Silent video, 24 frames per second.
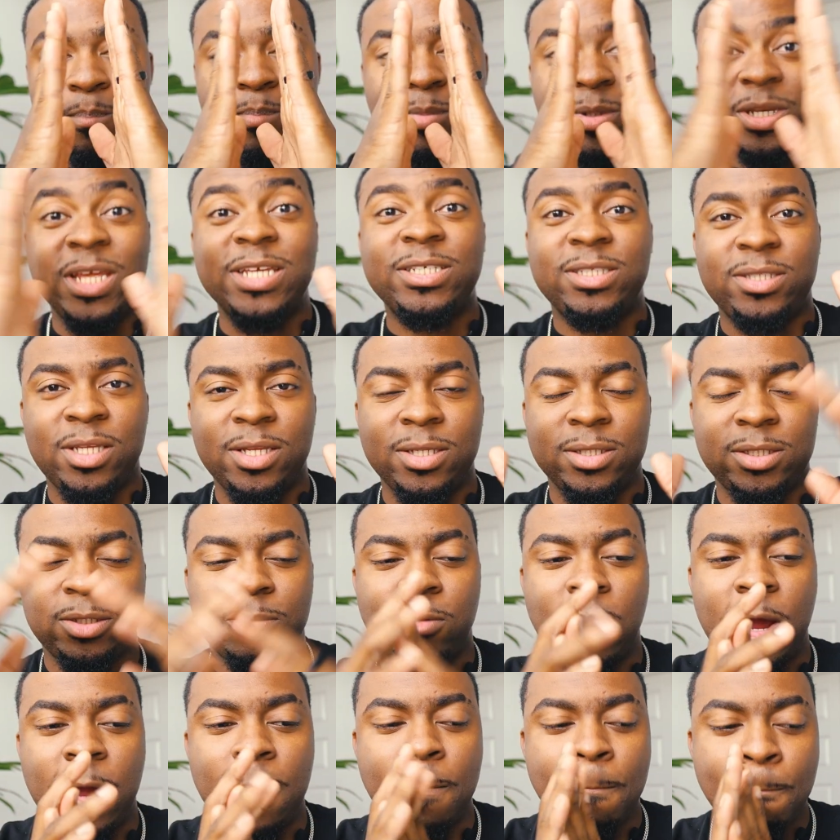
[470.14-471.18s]
distance,
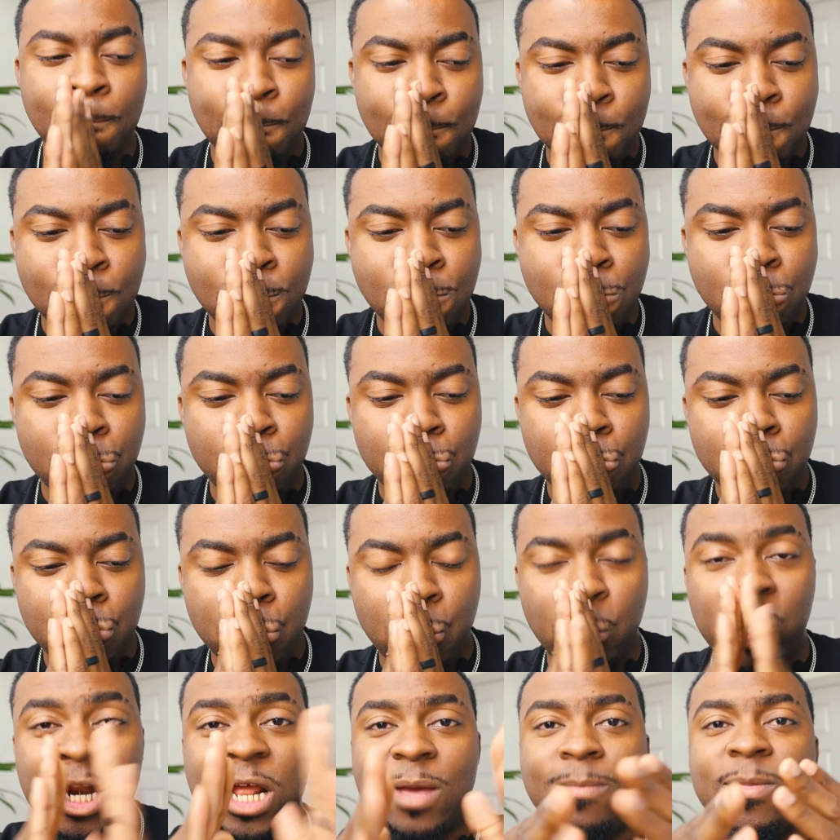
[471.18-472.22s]
right?
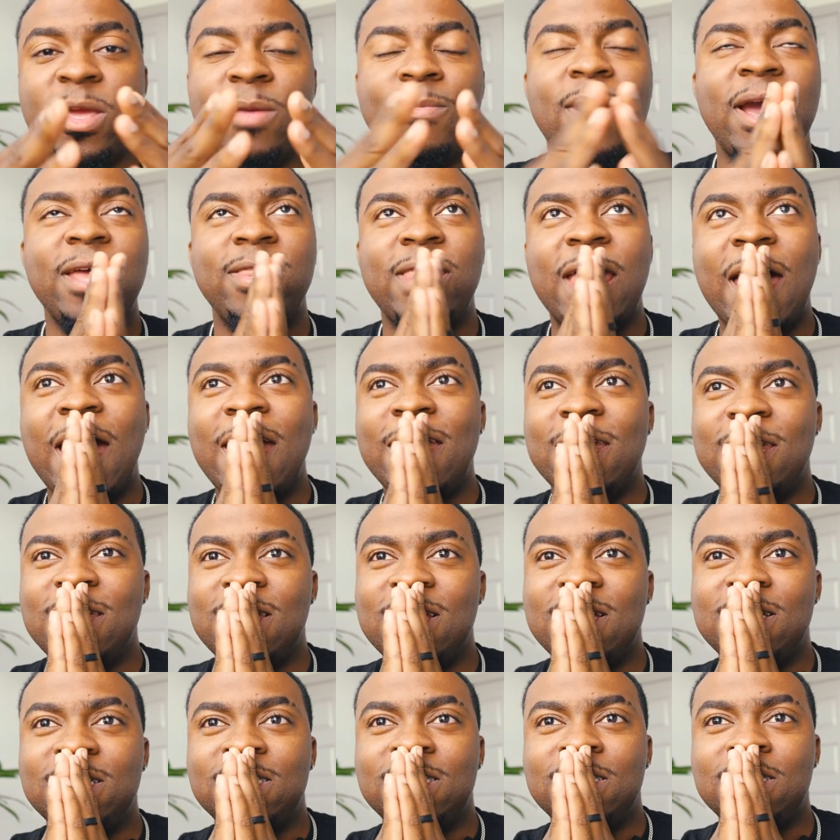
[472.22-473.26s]
What I mean by that
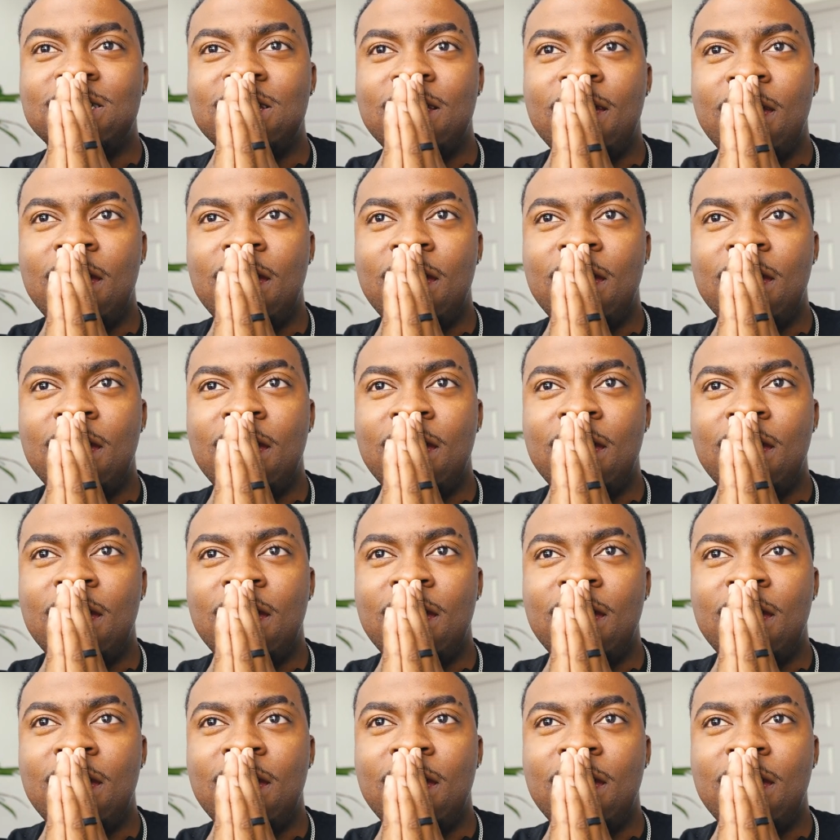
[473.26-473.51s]
is,